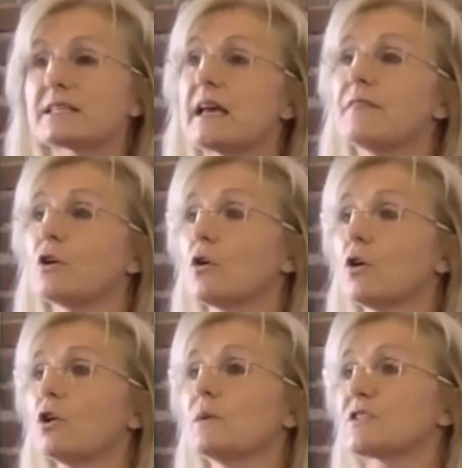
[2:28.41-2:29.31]
And the
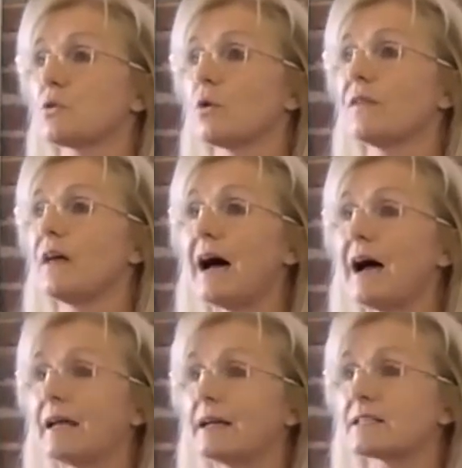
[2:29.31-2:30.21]
girl who had scored the
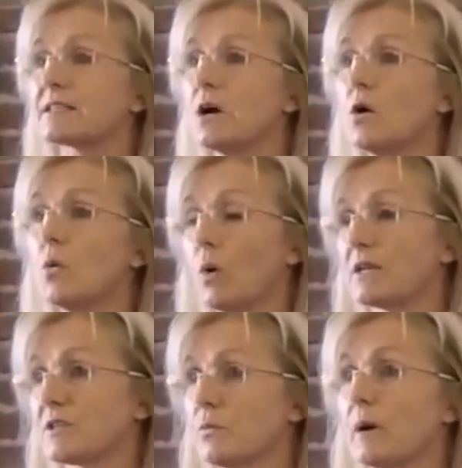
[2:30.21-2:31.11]
highest
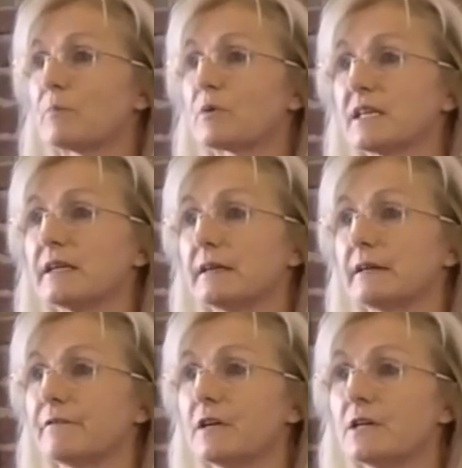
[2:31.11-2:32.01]
was the representative.